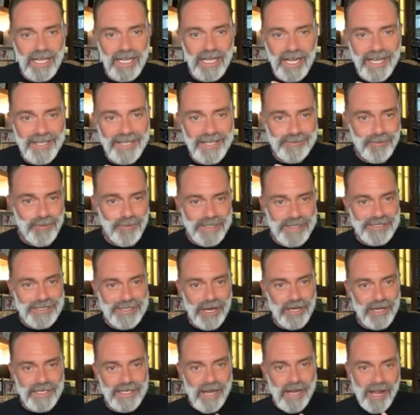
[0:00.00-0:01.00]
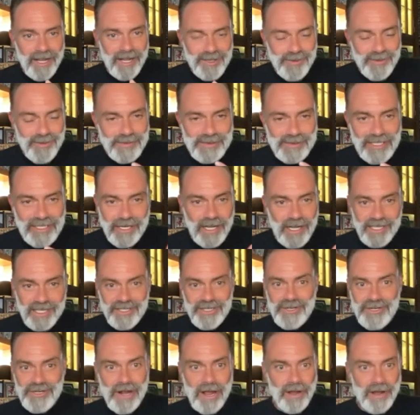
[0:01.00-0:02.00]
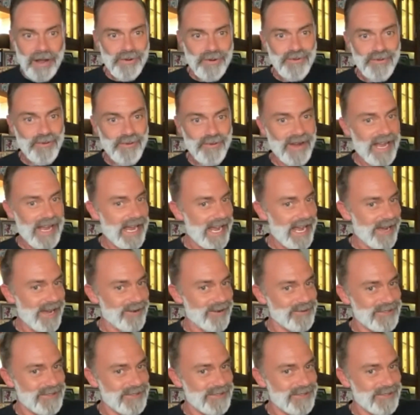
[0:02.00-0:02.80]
neither of us kind of know how